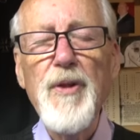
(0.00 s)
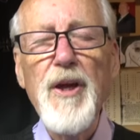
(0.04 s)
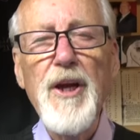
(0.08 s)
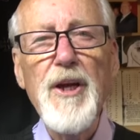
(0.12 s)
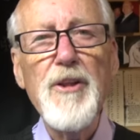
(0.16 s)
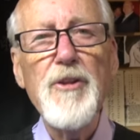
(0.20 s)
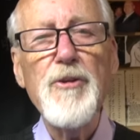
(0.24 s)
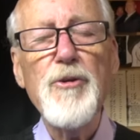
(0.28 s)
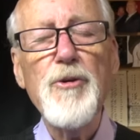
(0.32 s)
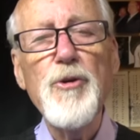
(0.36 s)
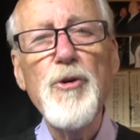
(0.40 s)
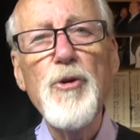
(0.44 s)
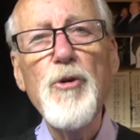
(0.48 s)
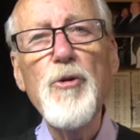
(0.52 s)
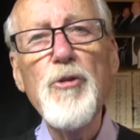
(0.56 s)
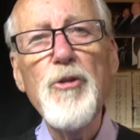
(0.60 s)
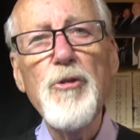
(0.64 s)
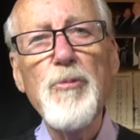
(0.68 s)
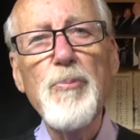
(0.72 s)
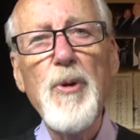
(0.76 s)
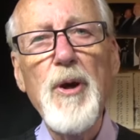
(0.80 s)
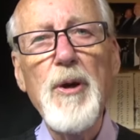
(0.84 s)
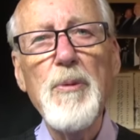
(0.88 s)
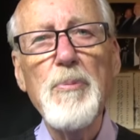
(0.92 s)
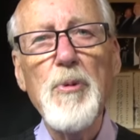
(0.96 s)
Hitler
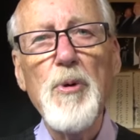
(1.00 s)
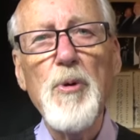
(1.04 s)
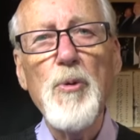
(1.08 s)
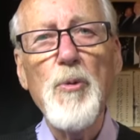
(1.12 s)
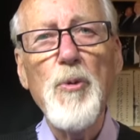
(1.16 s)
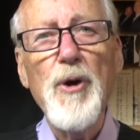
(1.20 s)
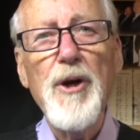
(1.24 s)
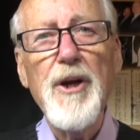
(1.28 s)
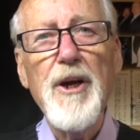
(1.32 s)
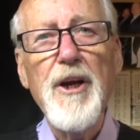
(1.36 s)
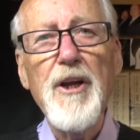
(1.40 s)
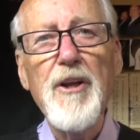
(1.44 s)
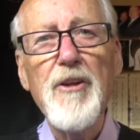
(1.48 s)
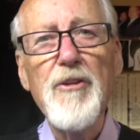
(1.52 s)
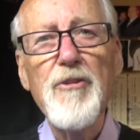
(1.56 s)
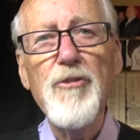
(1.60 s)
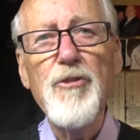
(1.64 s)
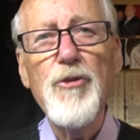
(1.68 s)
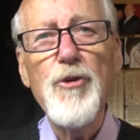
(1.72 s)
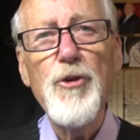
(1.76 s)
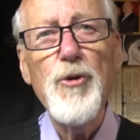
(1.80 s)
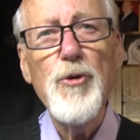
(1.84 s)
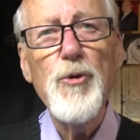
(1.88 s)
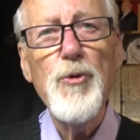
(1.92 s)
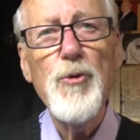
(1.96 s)
Youth people went
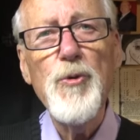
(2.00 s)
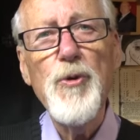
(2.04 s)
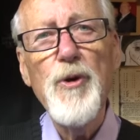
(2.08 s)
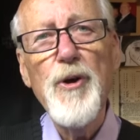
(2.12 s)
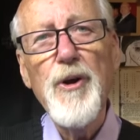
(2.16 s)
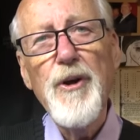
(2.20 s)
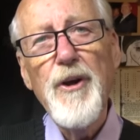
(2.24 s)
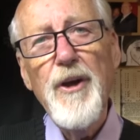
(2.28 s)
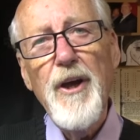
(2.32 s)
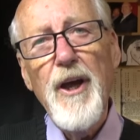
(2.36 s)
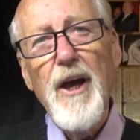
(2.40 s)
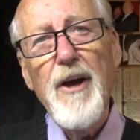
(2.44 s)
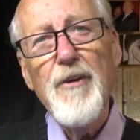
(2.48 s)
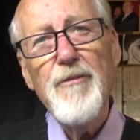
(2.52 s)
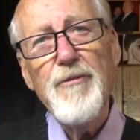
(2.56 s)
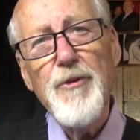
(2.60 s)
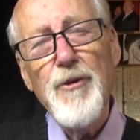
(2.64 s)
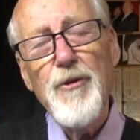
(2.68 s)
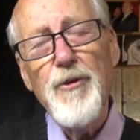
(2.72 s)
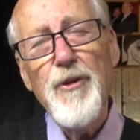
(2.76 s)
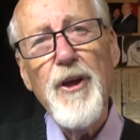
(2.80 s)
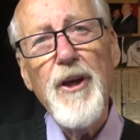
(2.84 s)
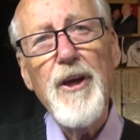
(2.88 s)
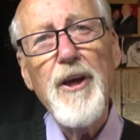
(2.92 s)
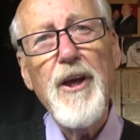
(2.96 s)
into
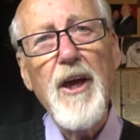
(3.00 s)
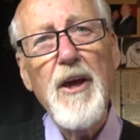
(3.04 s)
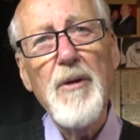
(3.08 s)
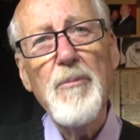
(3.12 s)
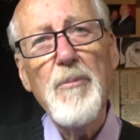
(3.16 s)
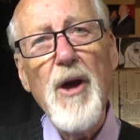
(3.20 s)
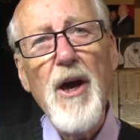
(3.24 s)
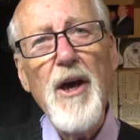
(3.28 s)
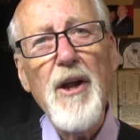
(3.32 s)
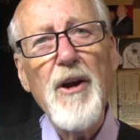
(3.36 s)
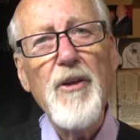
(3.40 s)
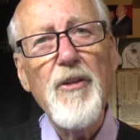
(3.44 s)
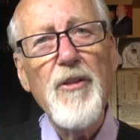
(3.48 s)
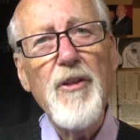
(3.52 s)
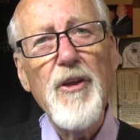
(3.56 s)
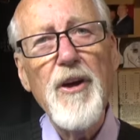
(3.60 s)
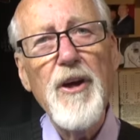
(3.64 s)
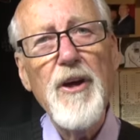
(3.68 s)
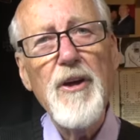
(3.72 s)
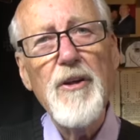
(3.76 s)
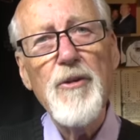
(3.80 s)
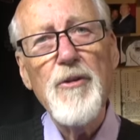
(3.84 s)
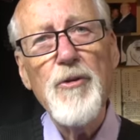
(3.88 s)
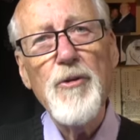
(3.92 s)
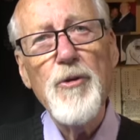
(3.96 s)
after they came out of the
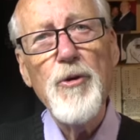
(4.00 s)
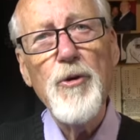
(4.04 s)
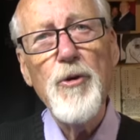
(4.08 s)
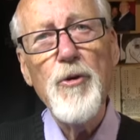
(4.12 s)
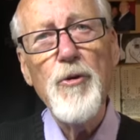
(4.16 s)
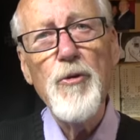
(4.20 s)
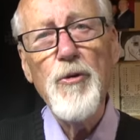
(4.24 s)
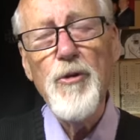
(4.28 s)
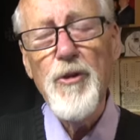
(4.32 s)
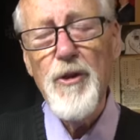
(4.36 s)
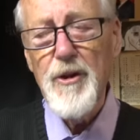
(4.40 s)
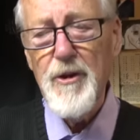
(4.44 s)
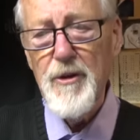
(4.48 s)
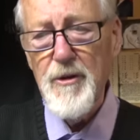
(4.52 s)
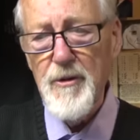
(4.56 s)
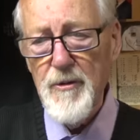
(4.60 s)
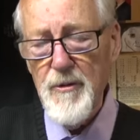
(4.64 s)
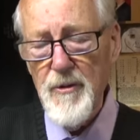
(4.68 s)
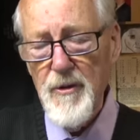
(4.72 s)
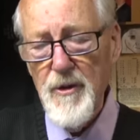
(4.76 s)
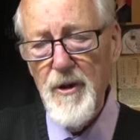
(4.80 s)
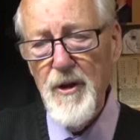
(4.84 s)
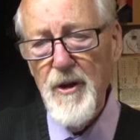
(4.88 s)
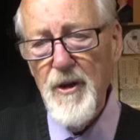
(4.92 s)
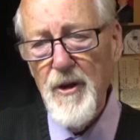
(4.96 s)
Hitler Youth, and
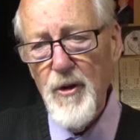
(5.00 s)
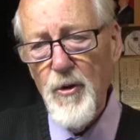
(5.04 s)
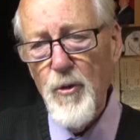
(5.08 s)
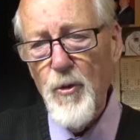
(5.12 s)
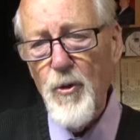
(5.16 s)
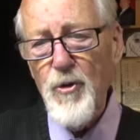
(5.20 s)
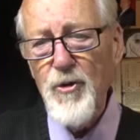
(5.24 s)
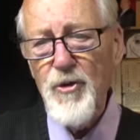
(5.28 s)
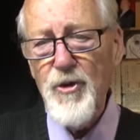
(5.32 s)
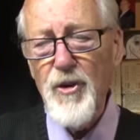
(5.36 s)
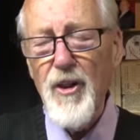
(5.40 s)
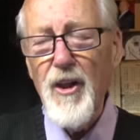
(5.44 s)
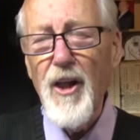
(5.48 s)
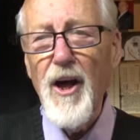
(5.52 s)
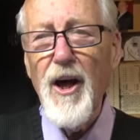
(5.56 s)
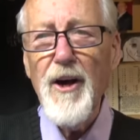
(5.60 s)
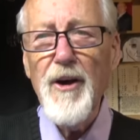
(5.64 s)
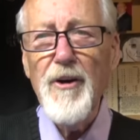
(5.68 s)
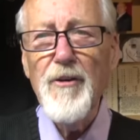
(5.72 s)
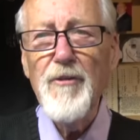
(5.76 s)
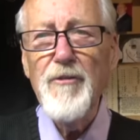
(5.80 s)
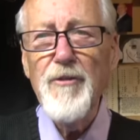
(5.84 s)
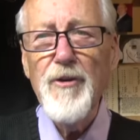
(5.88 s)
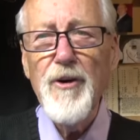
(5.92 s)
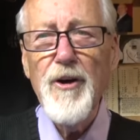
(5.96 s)
of course a lot
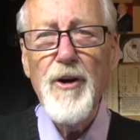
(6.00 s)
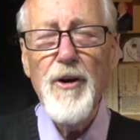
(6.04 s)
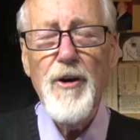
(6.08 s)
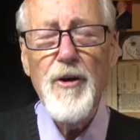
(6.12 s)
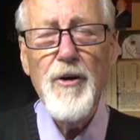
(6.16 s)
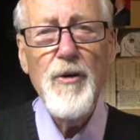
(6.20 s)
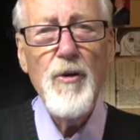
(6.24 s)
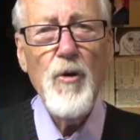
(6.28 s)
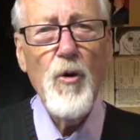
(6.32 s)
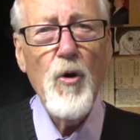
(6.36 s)
of uh,